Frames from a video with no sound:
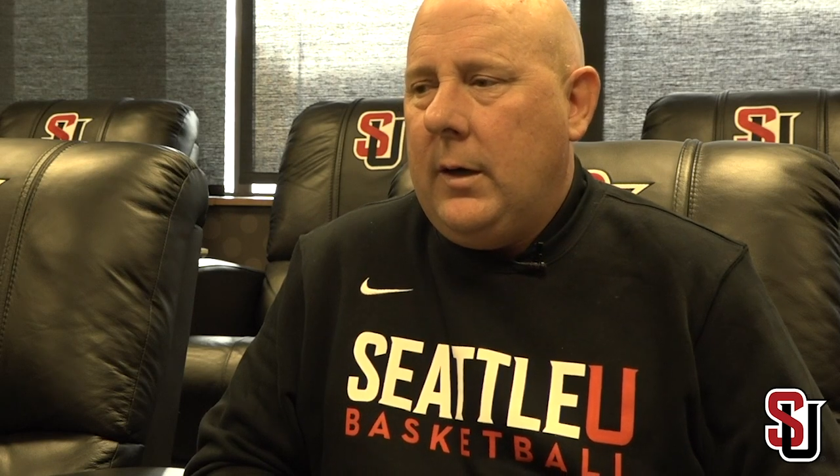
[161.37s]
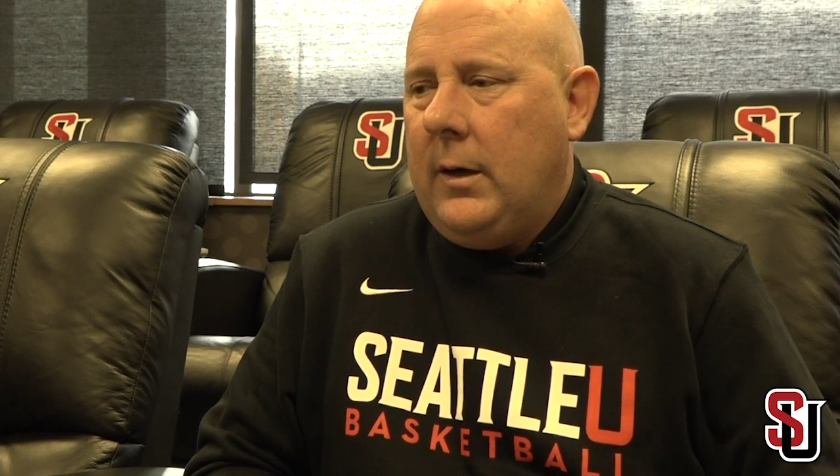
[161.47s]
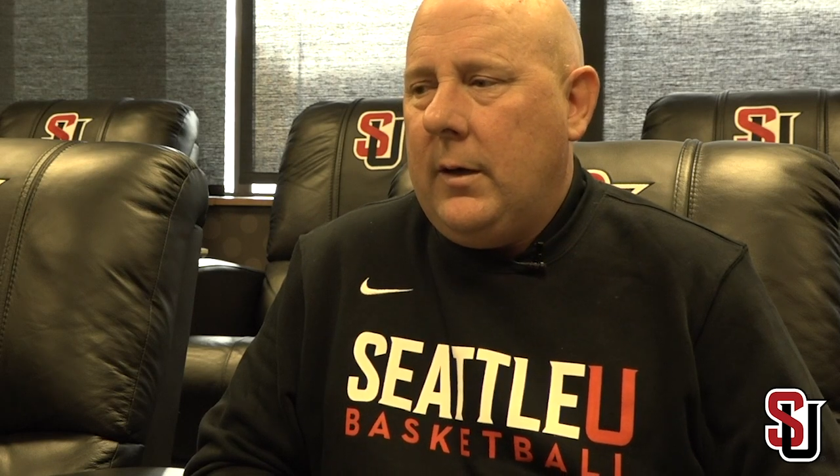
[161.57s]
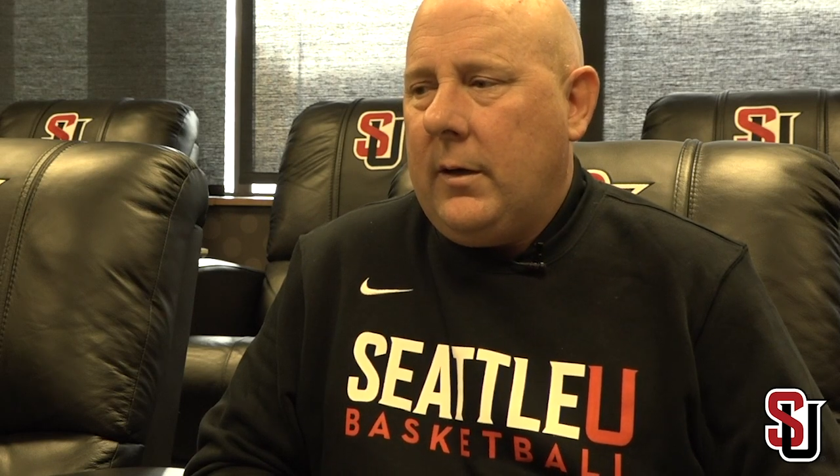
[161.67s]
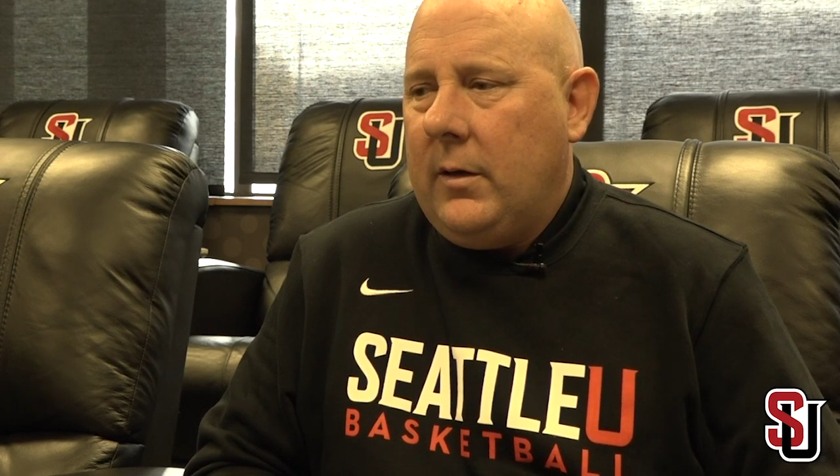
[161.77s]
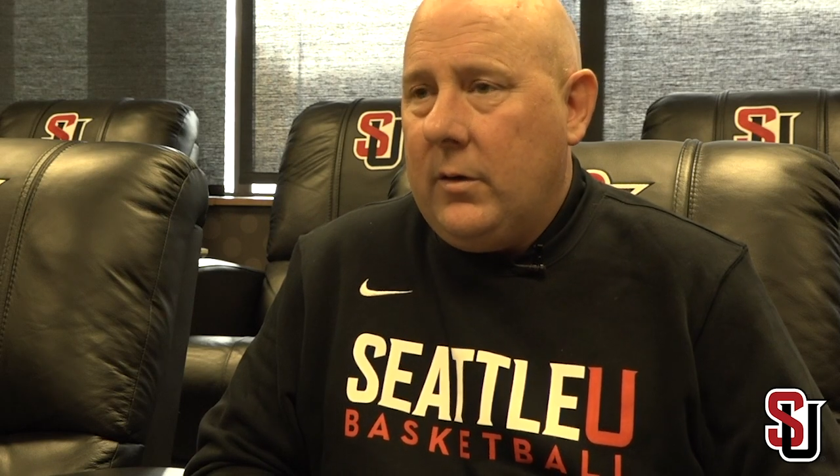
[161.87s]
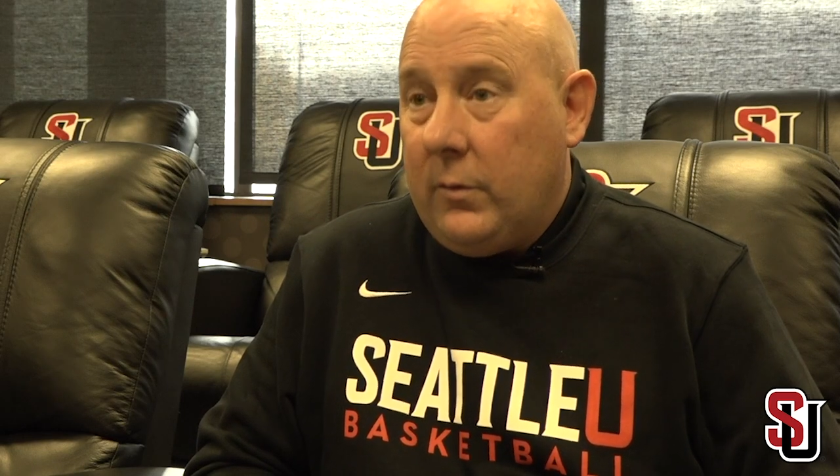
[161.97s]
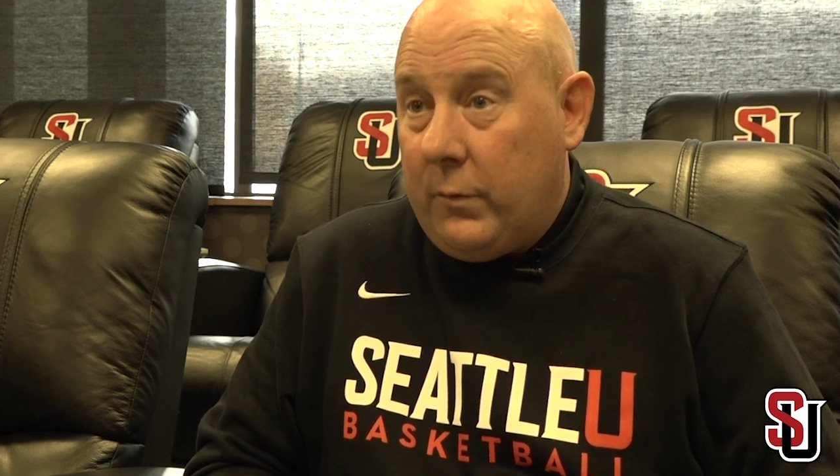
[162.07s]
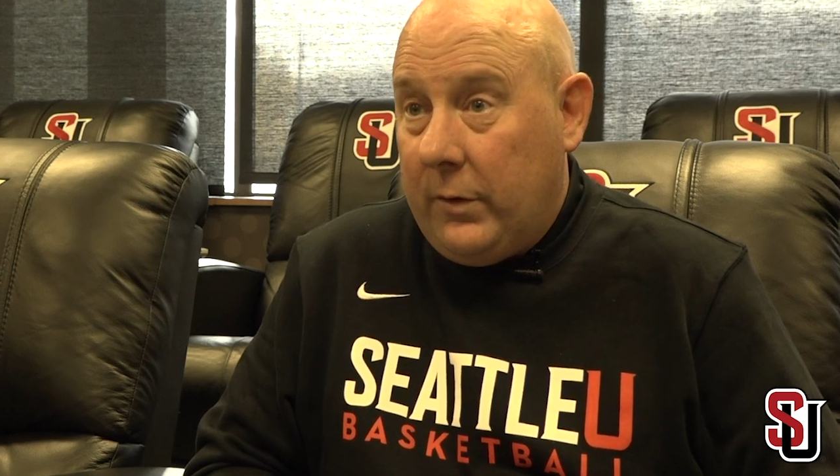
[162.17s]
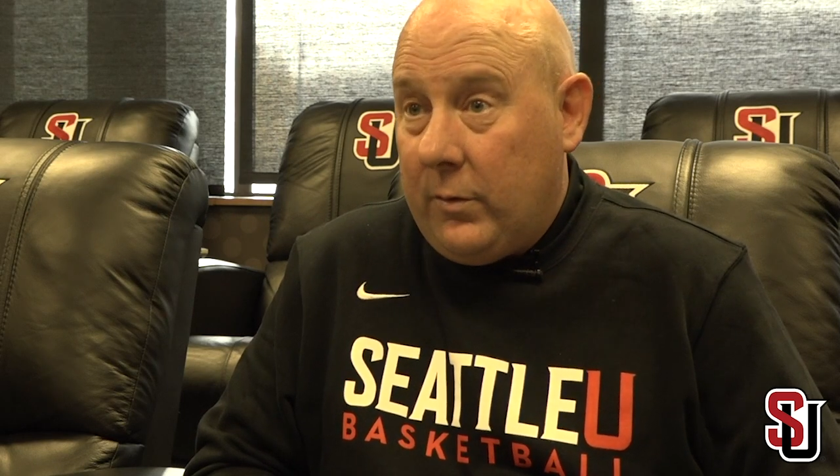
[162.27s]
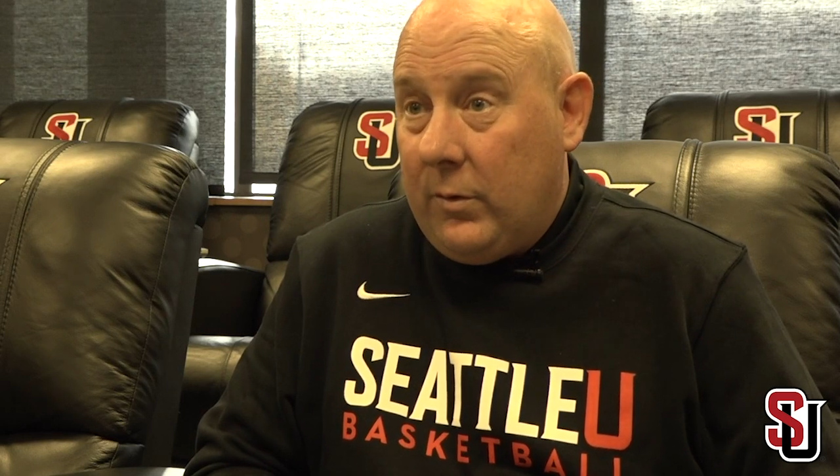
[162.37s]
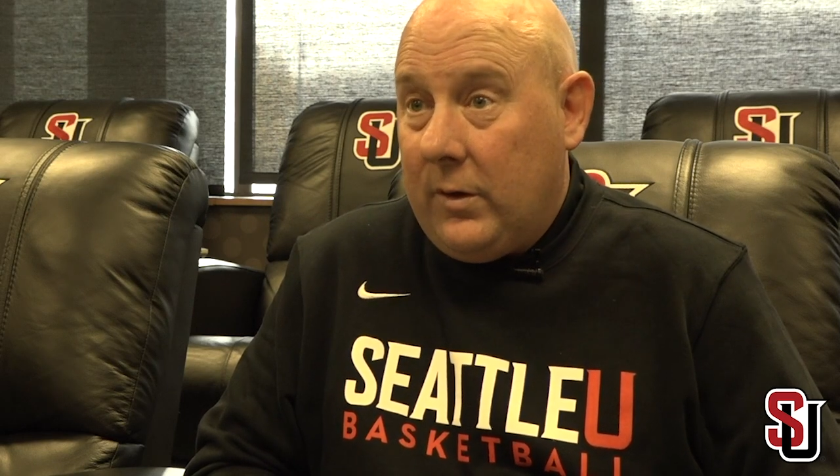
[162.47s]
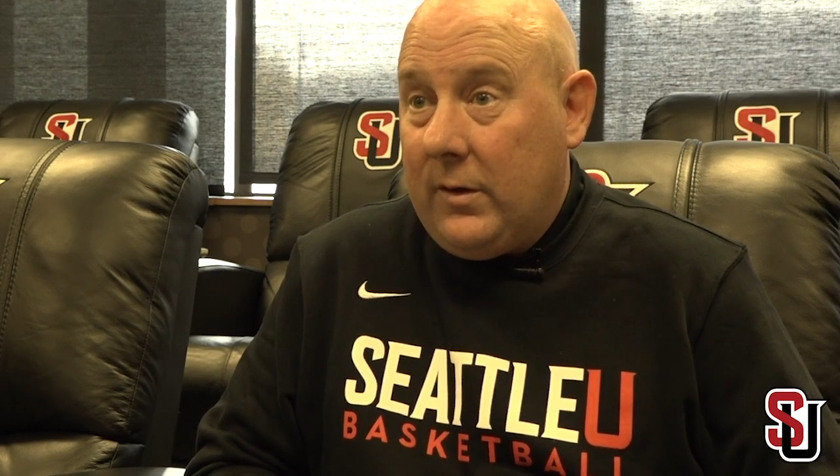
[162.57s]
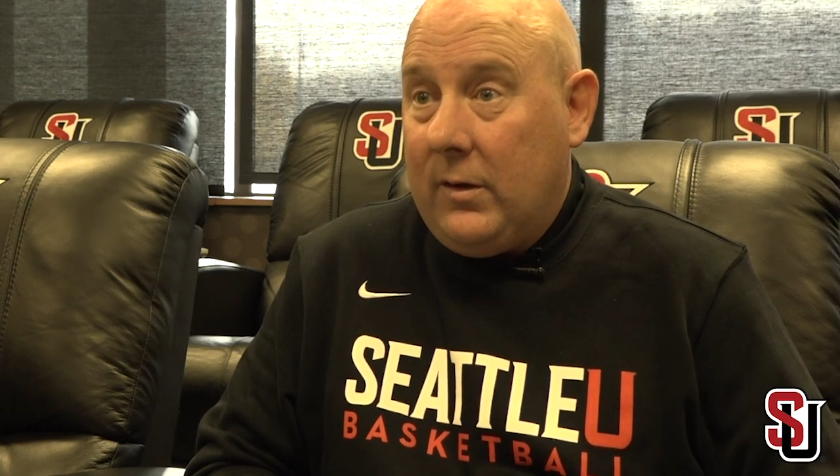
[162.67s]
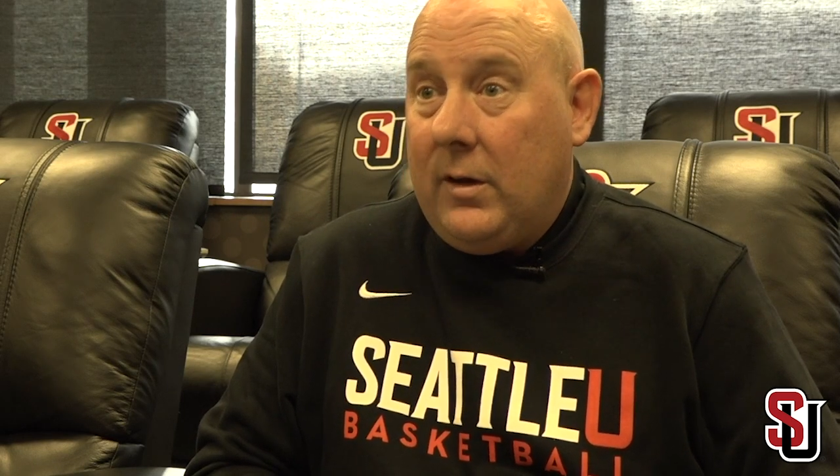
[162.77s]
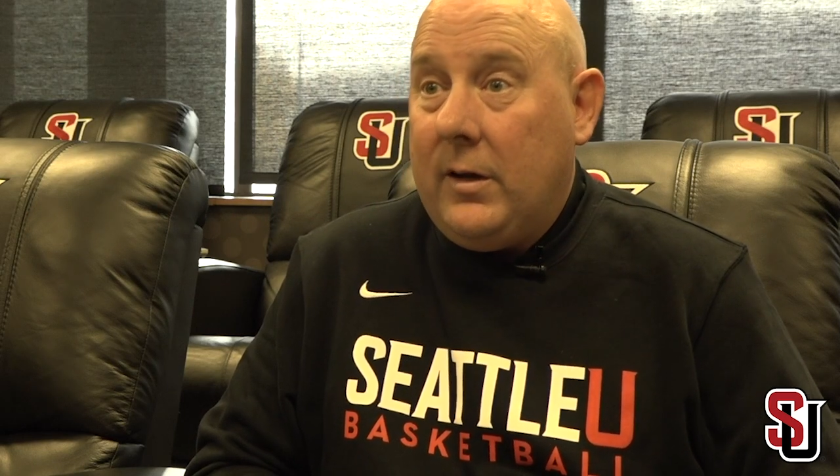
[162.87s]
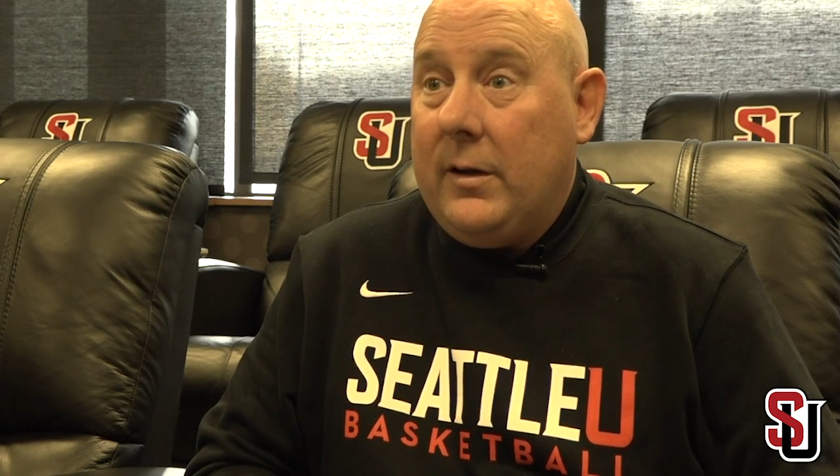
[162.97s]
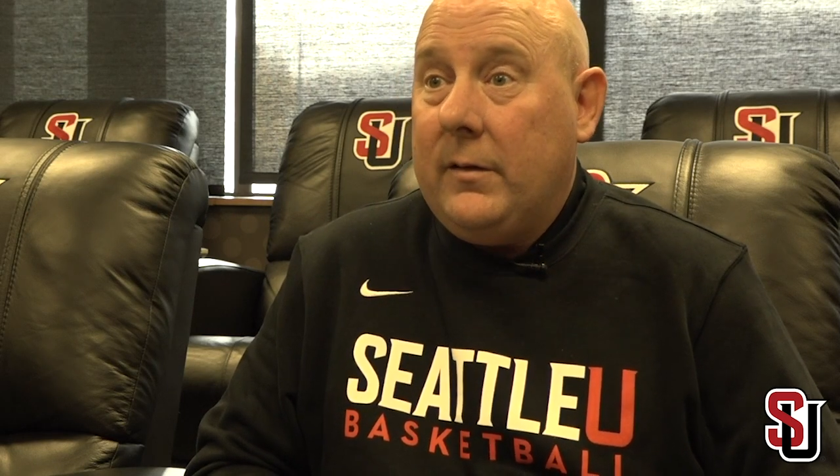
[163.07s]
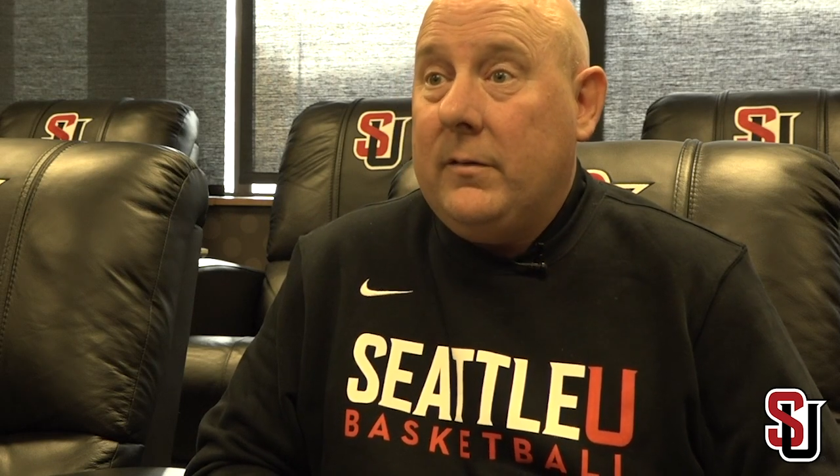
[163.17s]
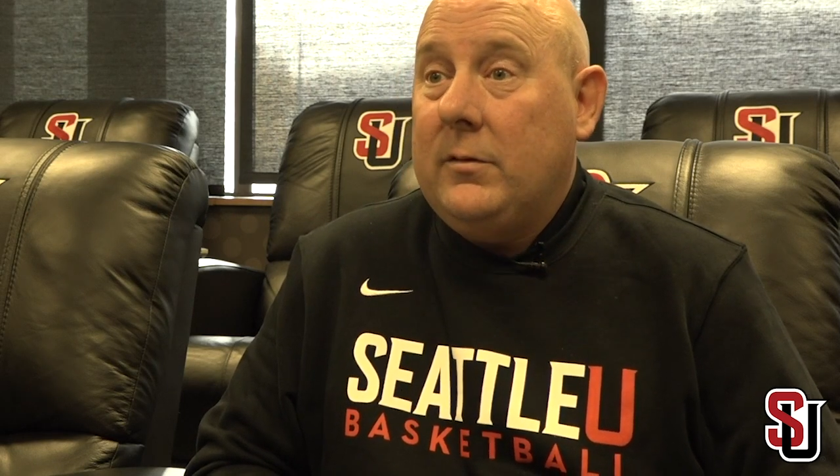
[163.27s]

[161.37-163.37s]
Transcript: uh, getting to the free throw line a lot,